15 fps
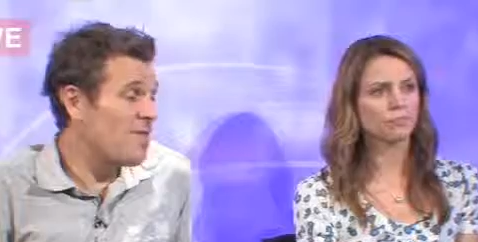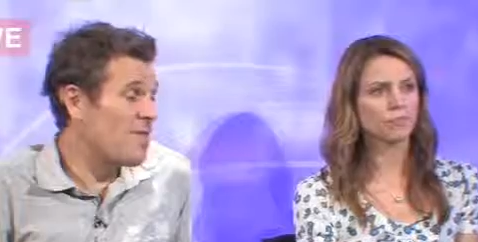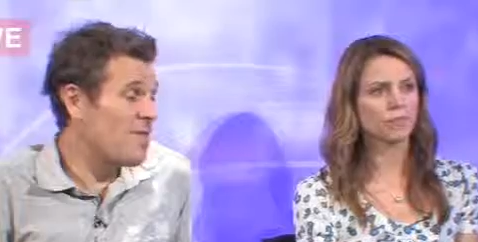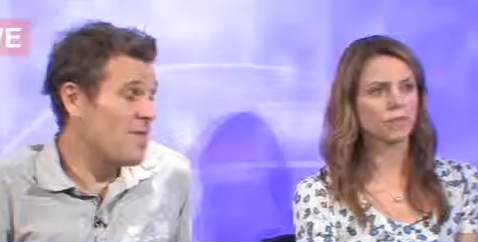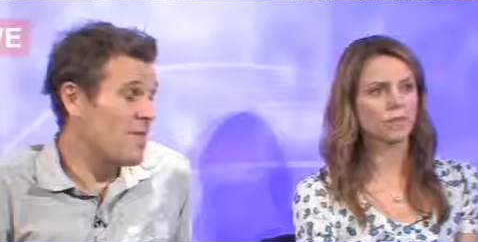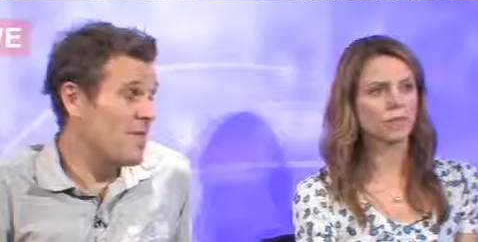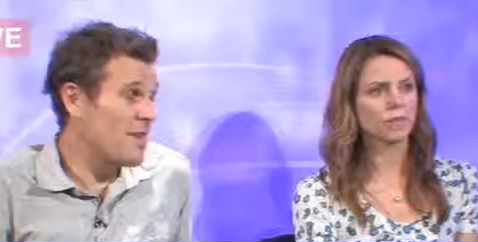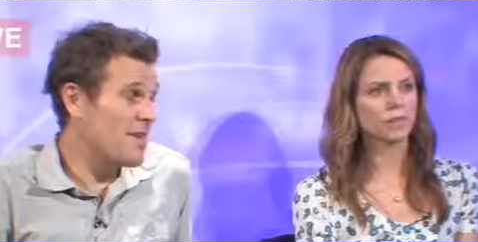Speaker 1: I can't
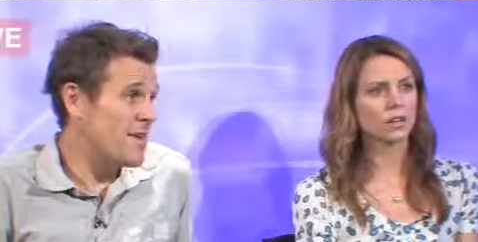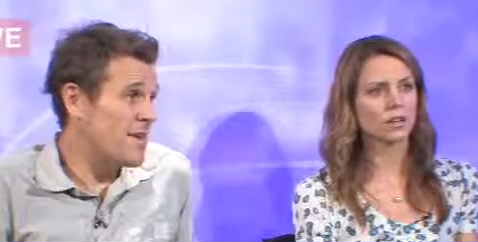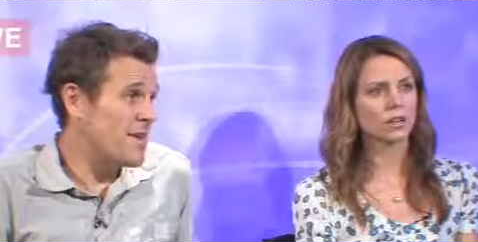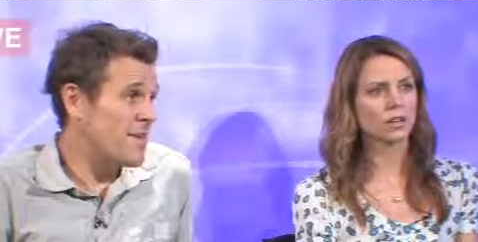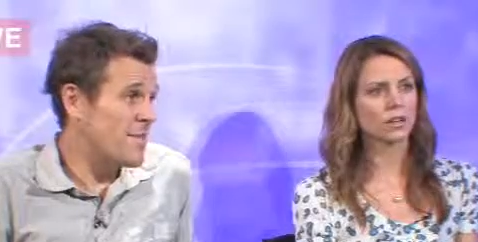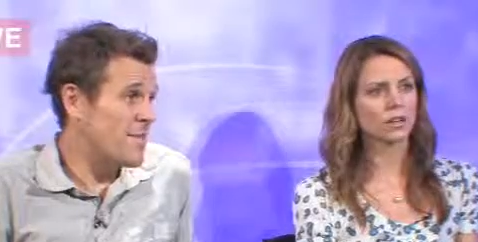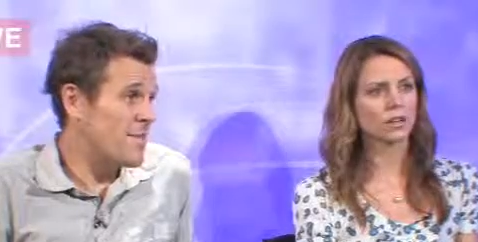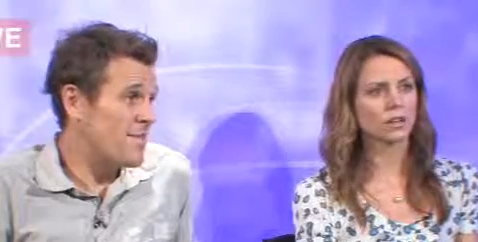remember
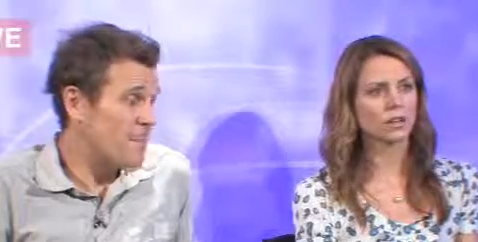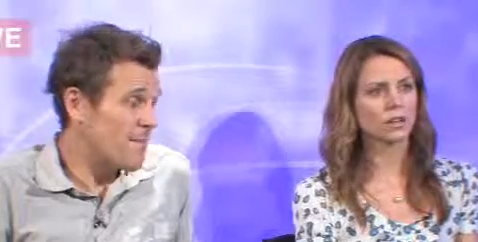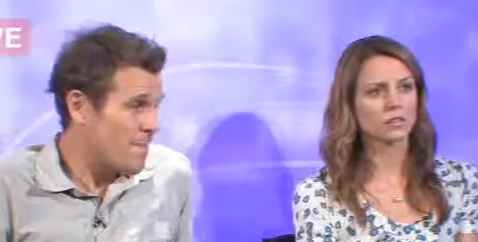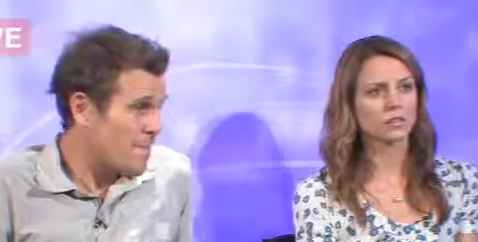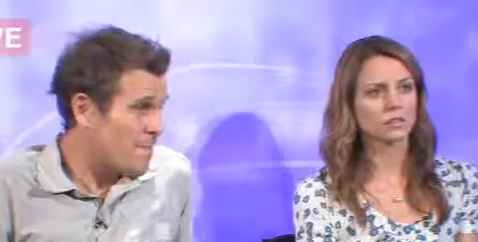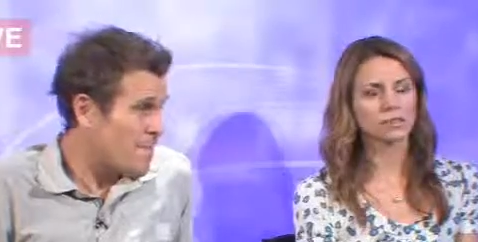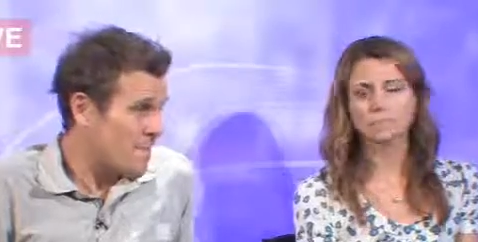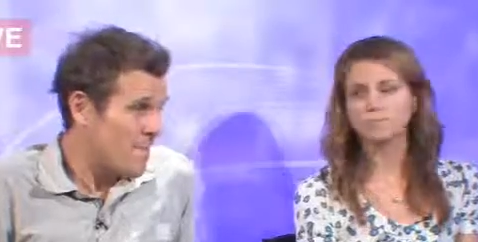the
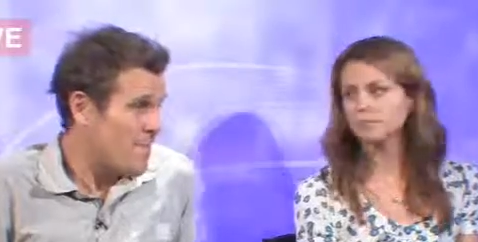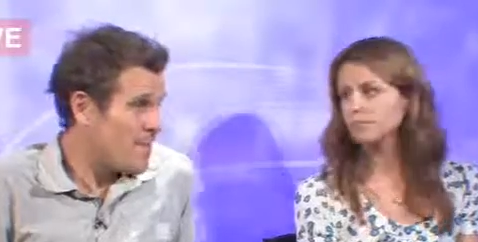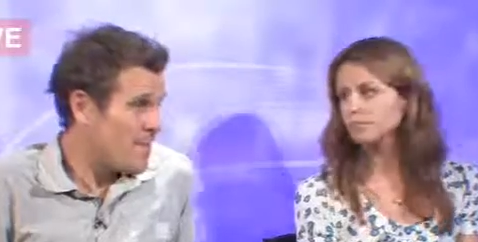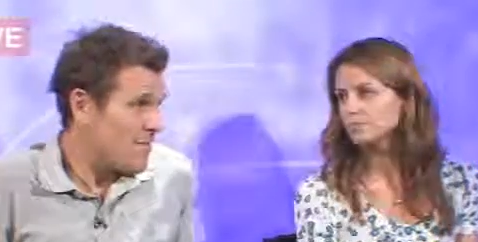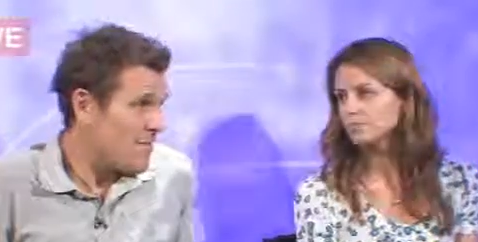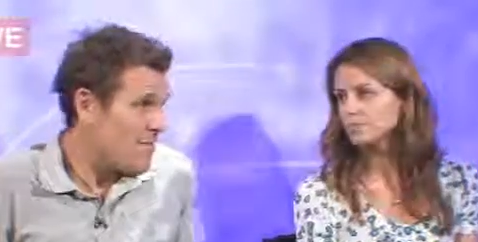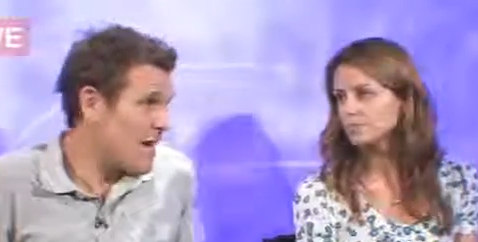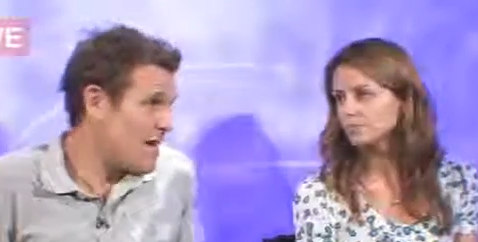
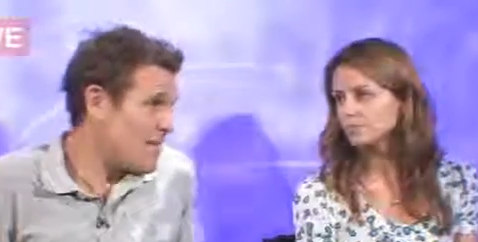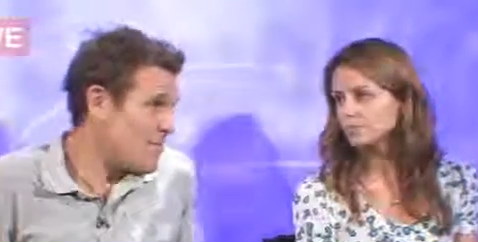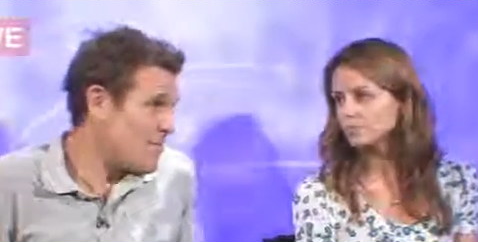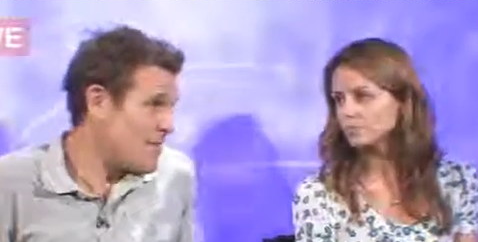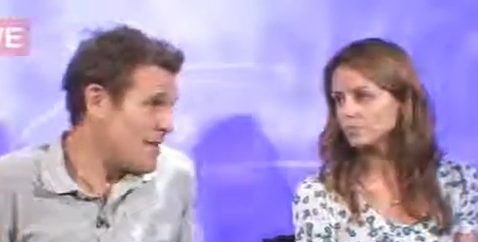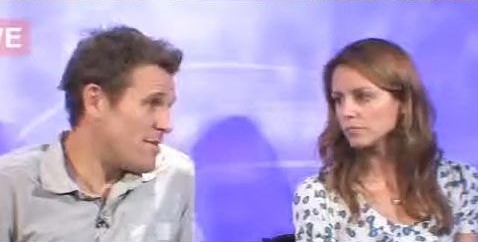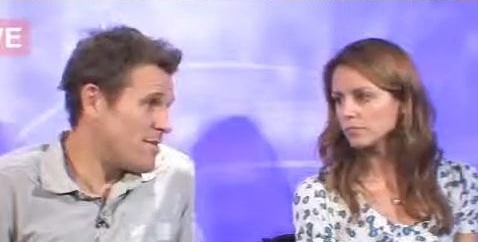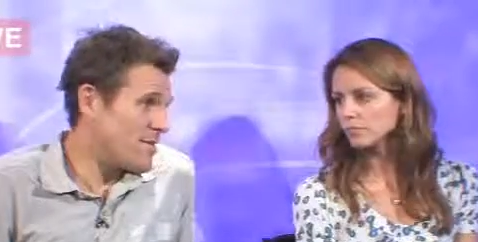the
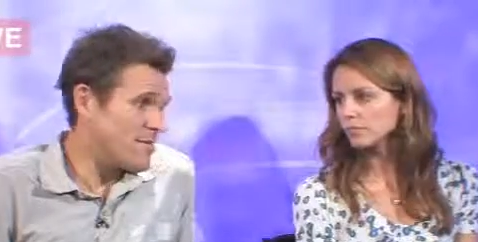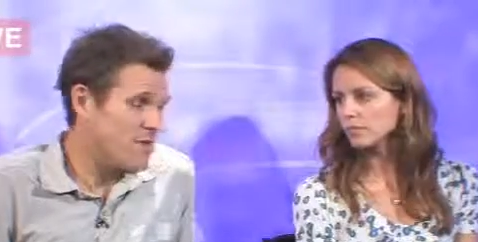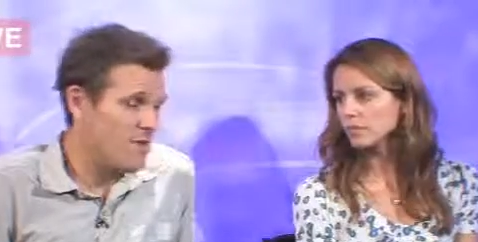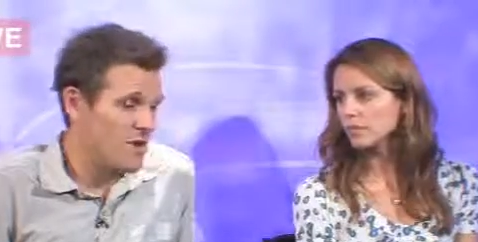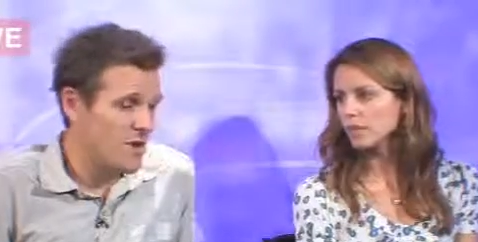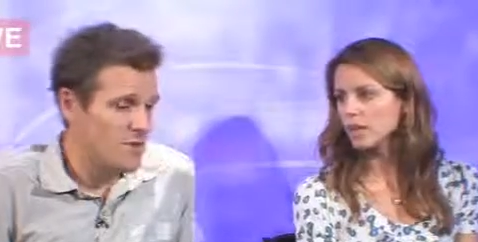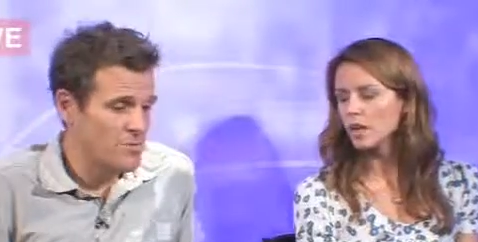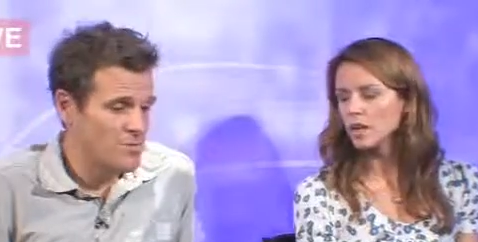event Bev
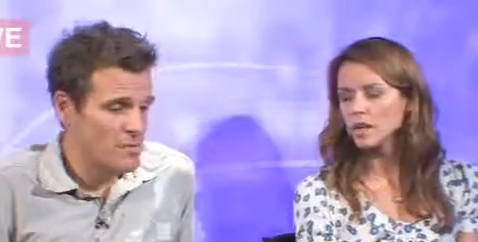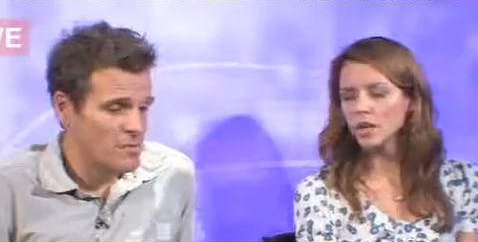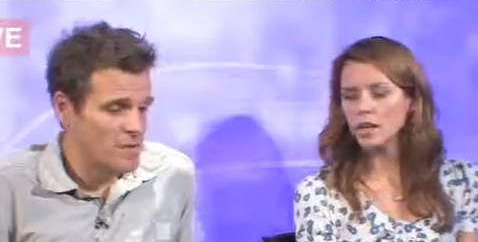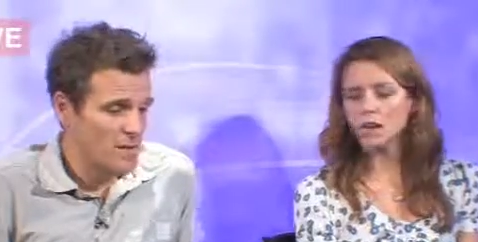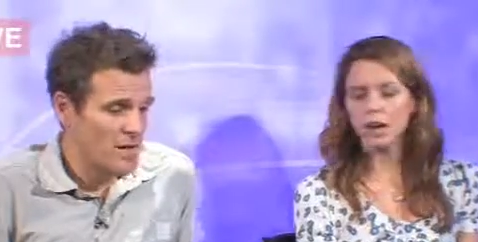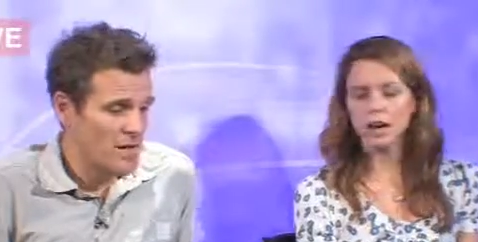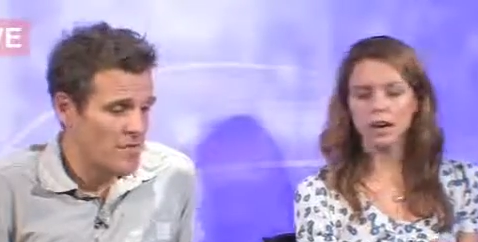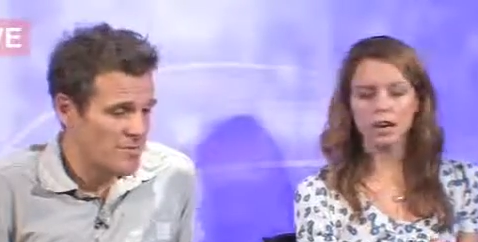described at
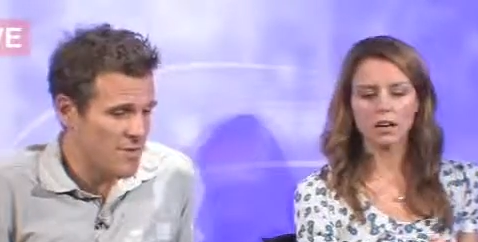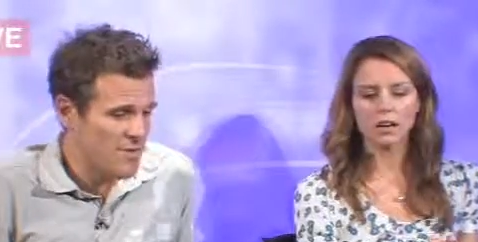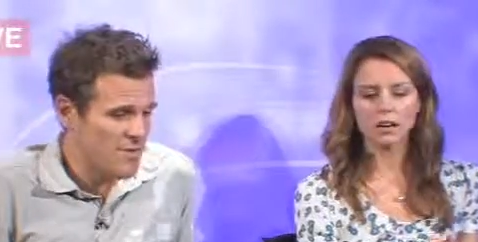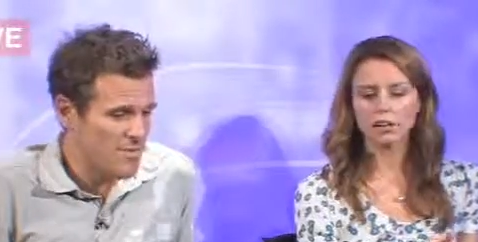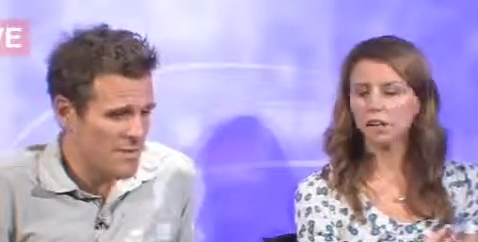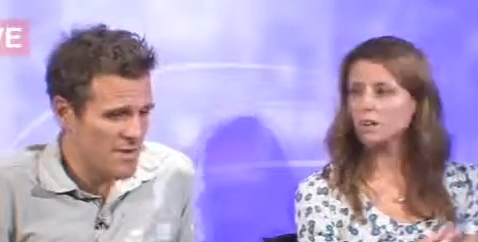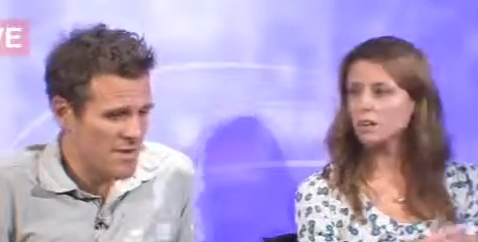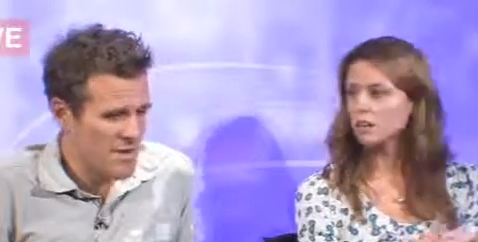all. I can
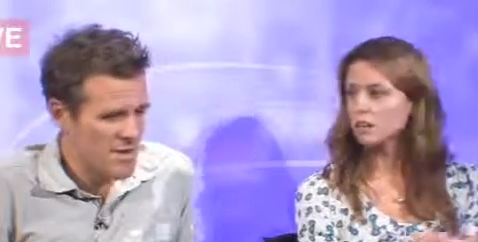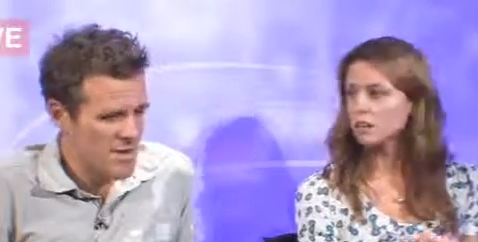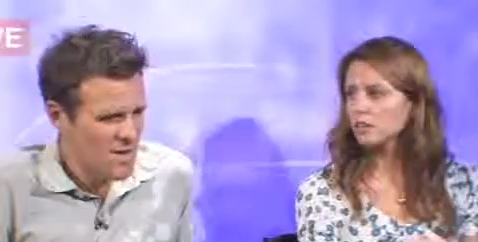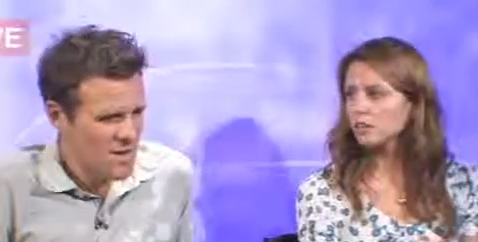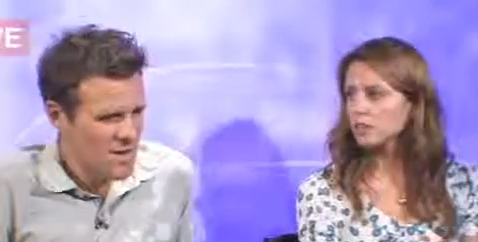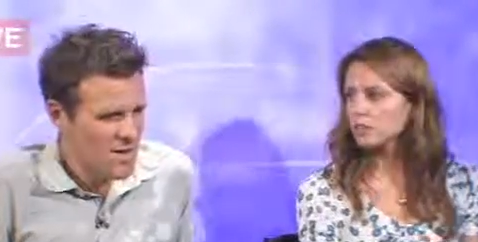remember